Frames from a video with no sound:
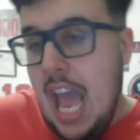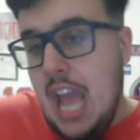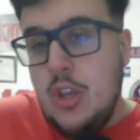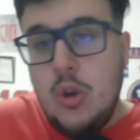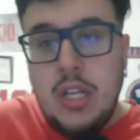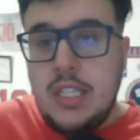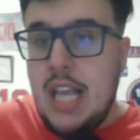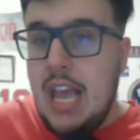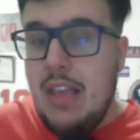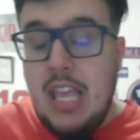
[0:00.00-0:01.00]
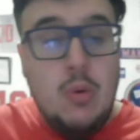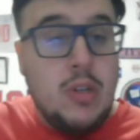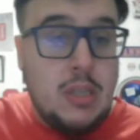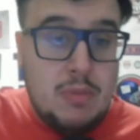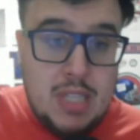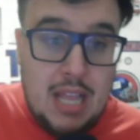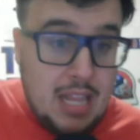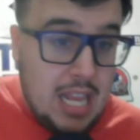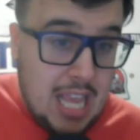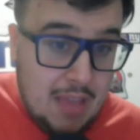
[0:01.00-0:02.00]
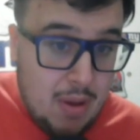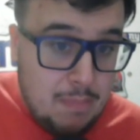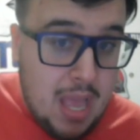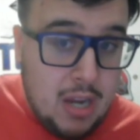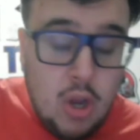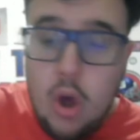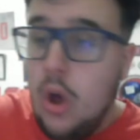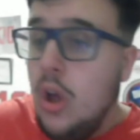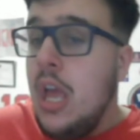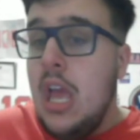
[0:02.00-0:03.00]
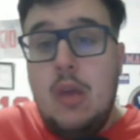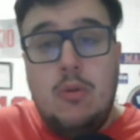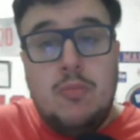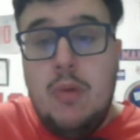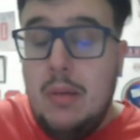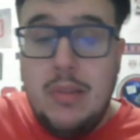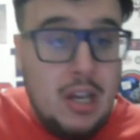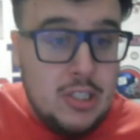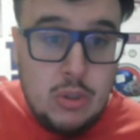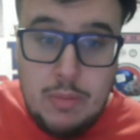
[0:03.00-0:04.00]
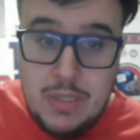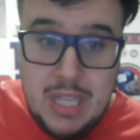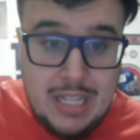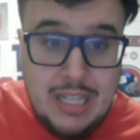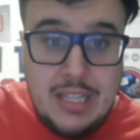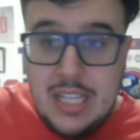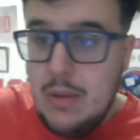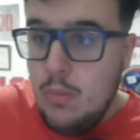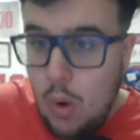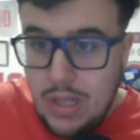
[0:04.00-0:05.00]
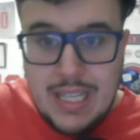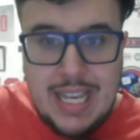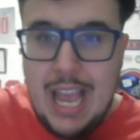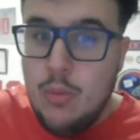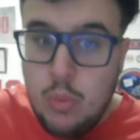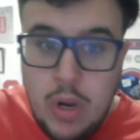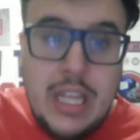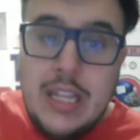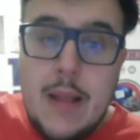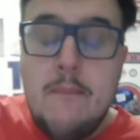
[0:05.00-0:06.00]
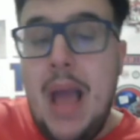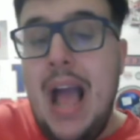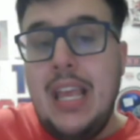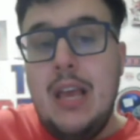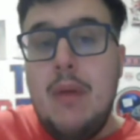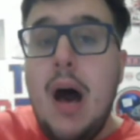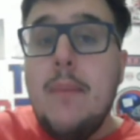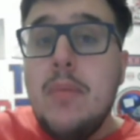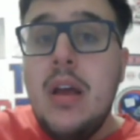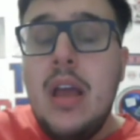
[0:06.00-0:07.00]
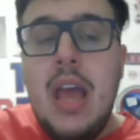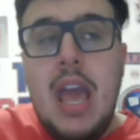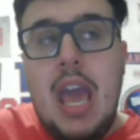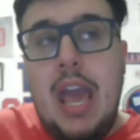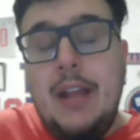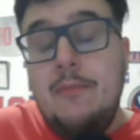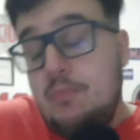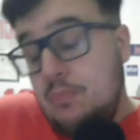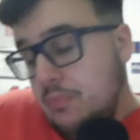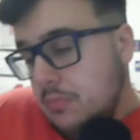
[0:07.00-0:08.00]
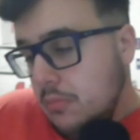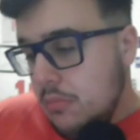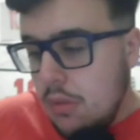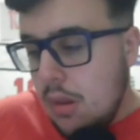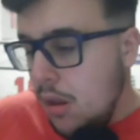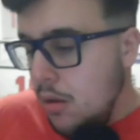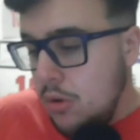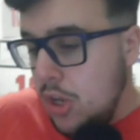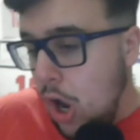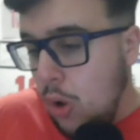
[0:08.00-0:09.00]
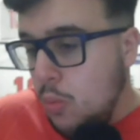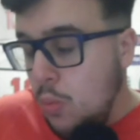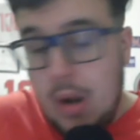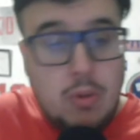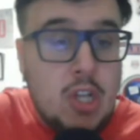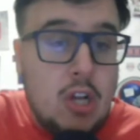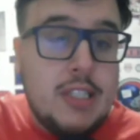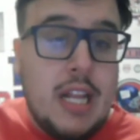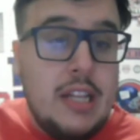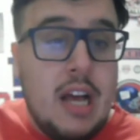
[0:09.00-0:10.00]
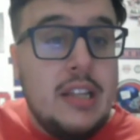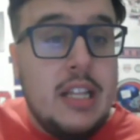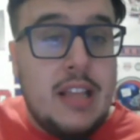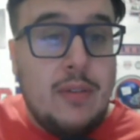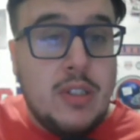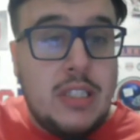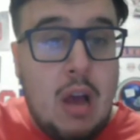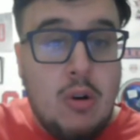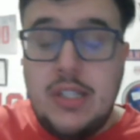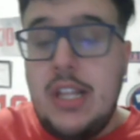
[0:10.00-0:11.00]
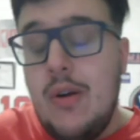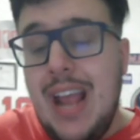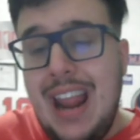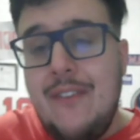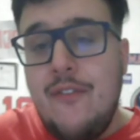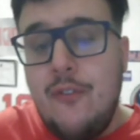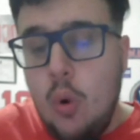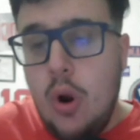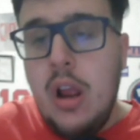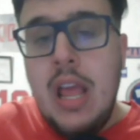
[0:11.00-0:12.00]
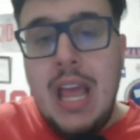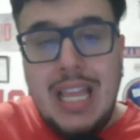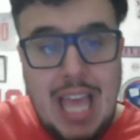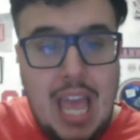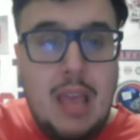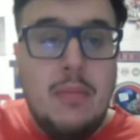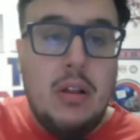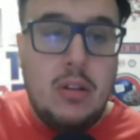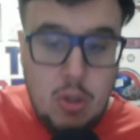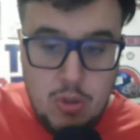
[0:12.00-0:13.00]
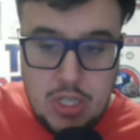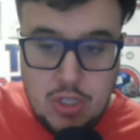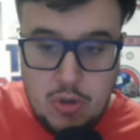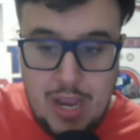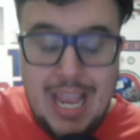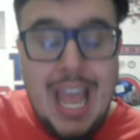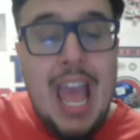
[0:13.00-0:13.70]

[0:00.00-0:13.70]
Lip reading: And you could say that he was upset that he gave up that goal. He was probably also upset that the team once again really didn't back him up. And when it was all said and done, the Devils now are staring at a 4-game losing streak